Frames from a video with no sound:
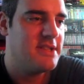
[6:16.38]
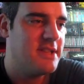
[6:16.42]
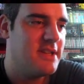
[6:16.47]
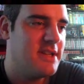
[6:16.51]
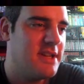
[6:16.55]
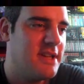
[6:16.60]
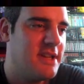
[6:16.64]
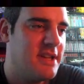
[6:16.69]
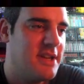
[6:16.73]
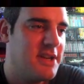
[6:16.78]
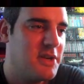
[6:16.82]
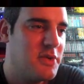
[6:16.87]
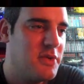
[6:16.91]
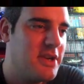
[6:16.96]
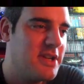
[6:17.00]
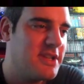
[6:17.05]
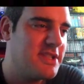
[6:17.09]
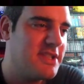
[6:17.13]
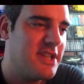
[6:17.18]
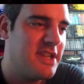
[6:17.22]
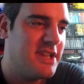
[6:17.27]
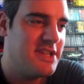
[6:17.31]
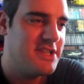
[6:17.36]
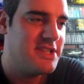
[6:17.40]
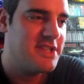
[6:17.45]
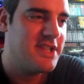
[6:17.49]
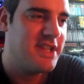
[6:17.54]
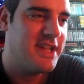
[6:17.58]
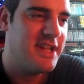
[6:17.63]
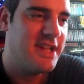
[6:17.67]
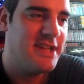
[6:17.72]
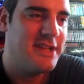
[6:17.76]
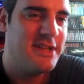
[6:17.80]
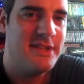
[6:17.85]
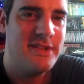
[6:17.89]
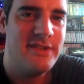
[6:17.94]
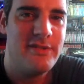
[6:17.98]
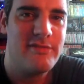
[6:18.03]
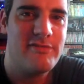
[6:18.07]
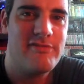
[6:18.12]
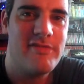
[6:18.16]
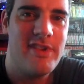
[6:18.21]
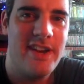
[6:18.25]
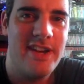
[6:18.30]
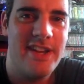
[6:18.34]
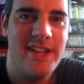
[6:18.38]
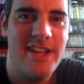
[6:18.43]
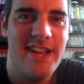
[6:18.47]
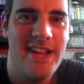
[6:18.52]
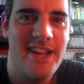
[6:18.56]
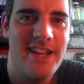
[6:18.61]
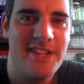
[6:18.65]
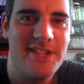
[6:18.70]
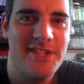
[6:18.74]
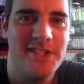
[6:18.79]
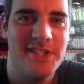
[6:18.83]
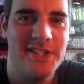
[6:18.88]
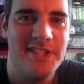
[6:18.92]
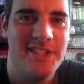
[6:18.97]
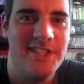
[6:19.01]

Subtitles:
a quick stage there of rally action.